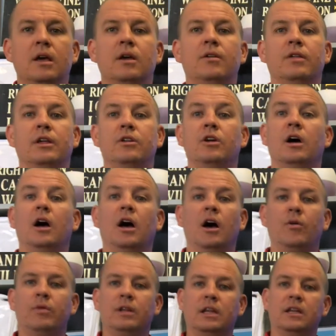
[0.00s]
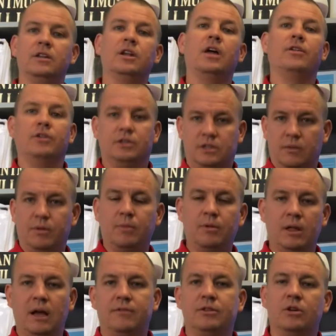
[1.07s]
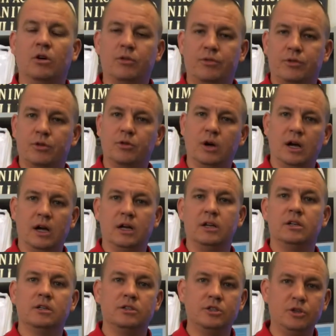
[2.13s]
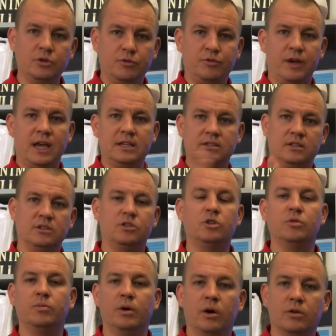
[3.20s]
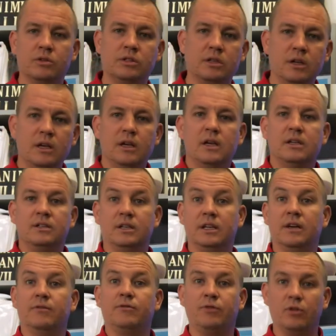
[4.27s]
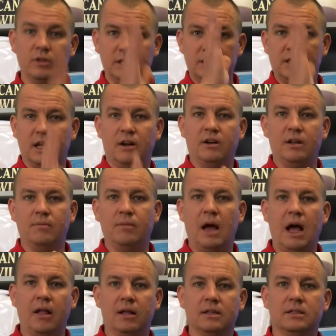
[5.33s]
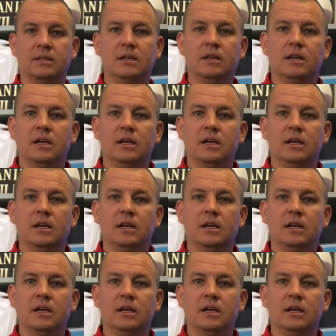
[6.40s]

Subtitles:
And then we need another. Some people have to go through 2 phases, 2 posts to get fully centered and balanced.